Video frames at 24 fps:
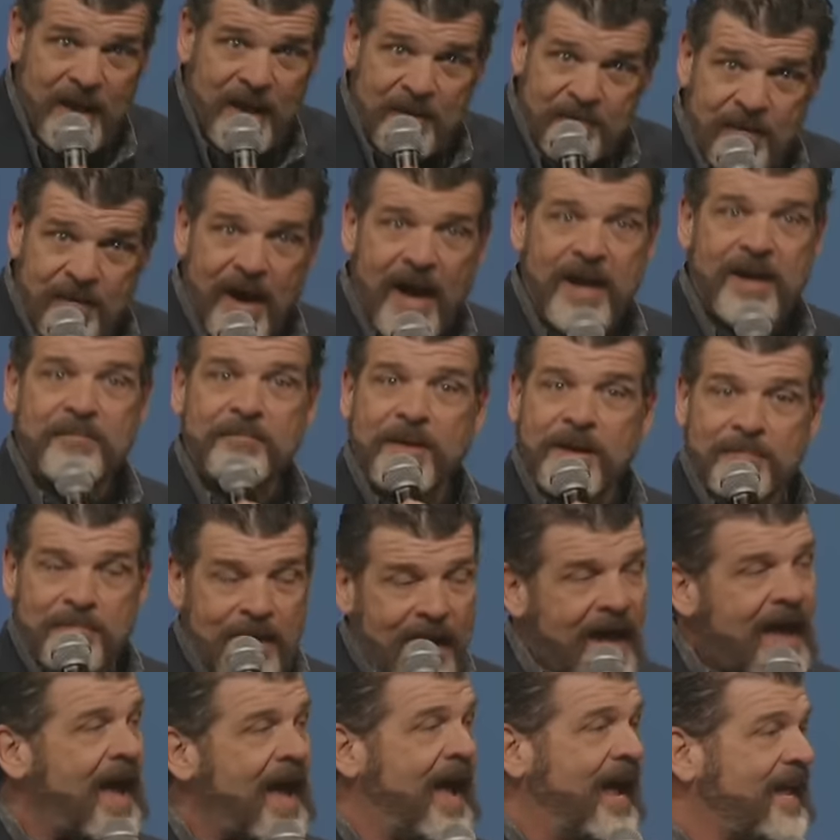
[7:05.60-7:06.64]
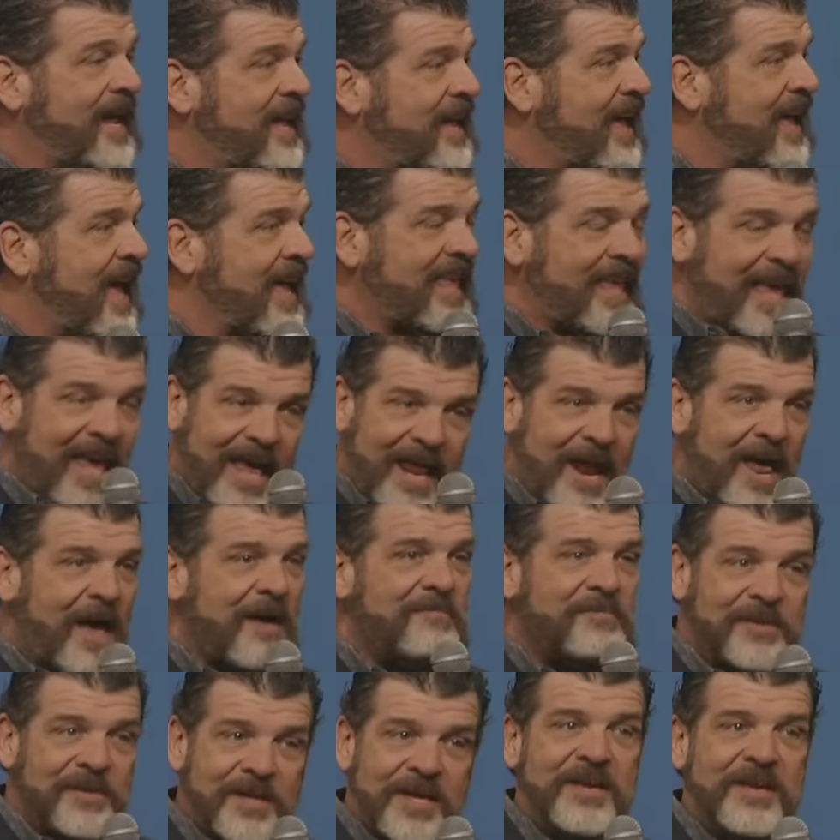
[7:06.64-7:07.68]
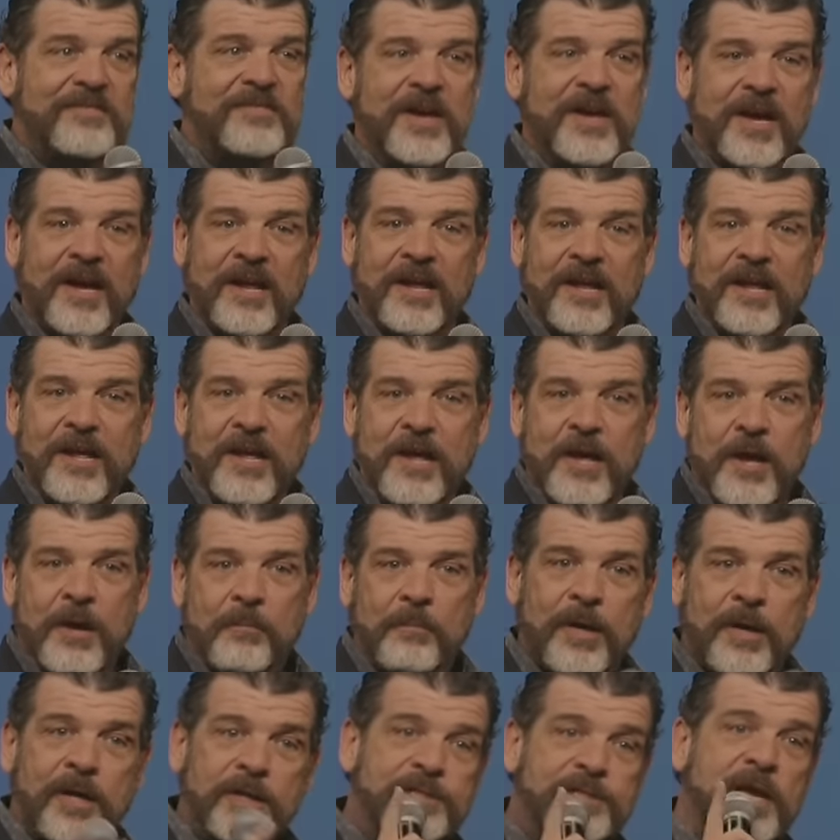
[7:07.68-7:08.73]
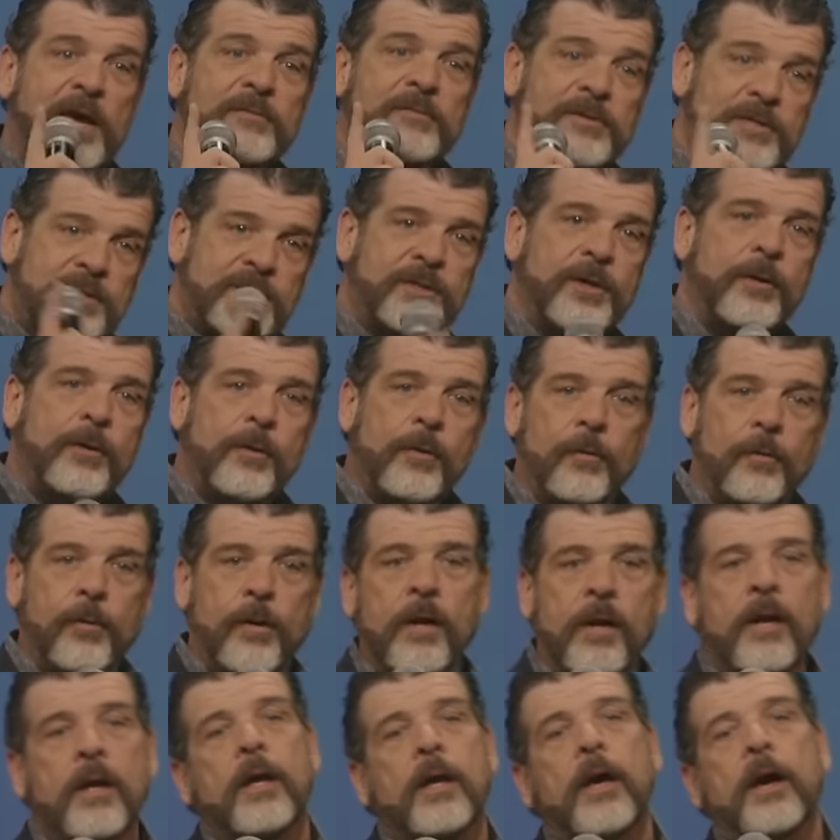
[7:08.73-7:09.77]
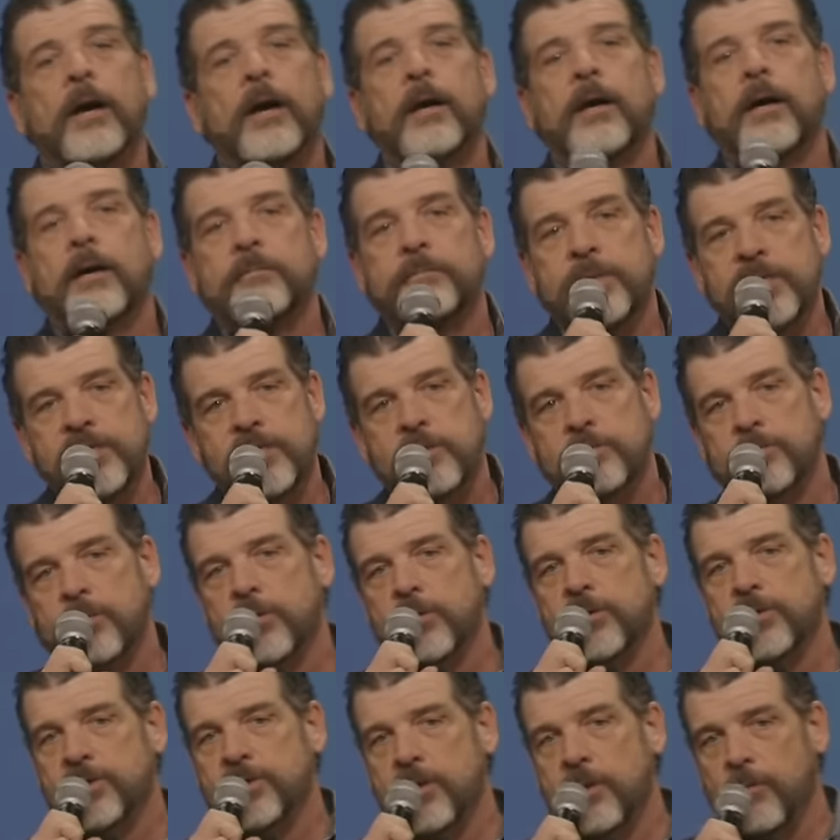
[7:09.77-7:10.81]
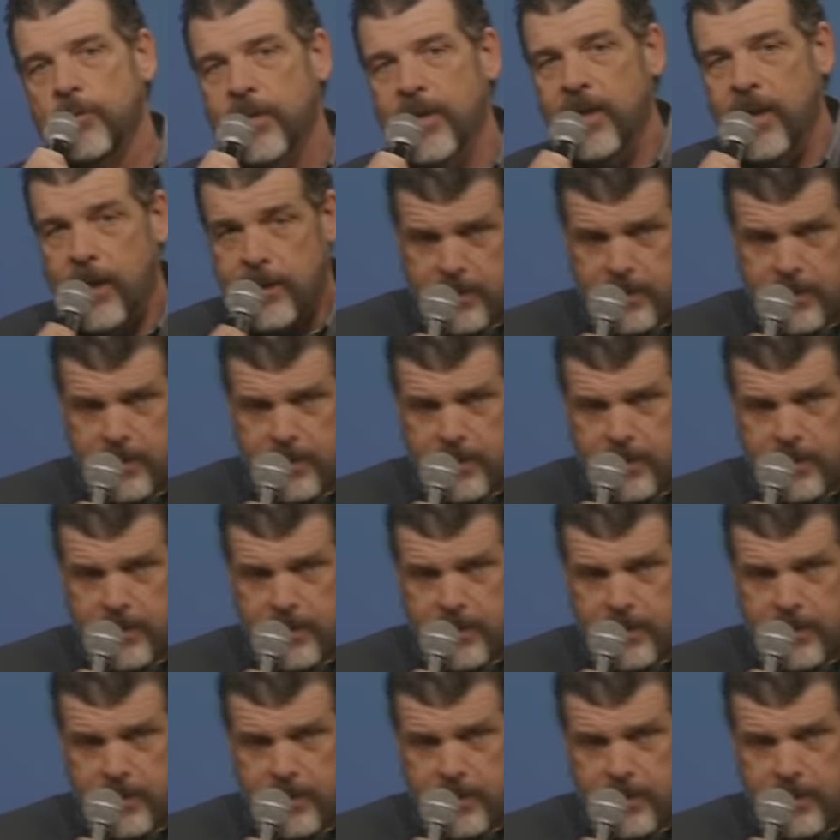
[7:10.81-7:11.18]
invited me back. I cannot believe it because I was told, uh, Mr. Brewer, sir, we'd like